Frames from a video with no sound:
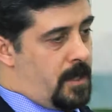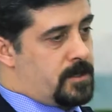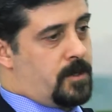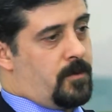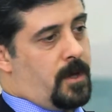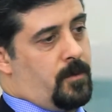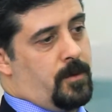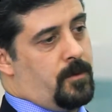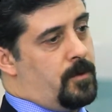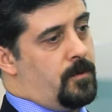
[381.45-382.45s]
correct. We're
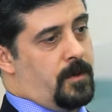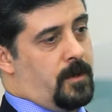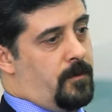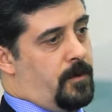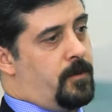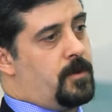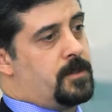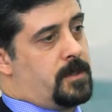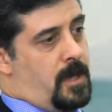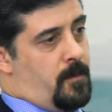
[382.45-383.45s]
doing a reverse
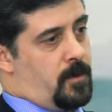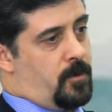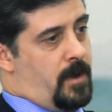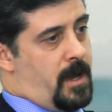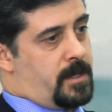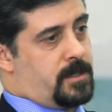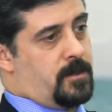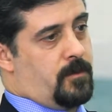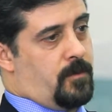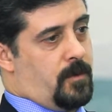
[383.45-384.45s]
chemical reaction
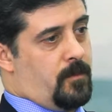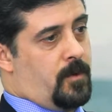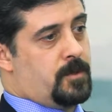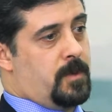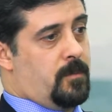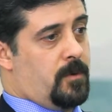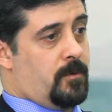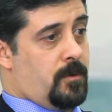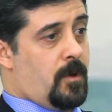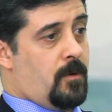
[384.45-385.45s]
of what most people
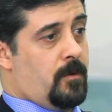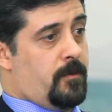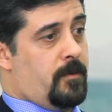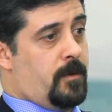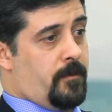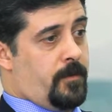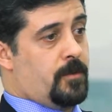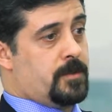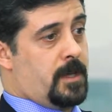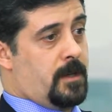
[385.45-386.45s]
know of fuel
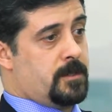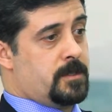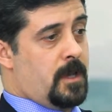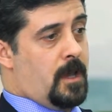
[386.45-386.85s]
cells.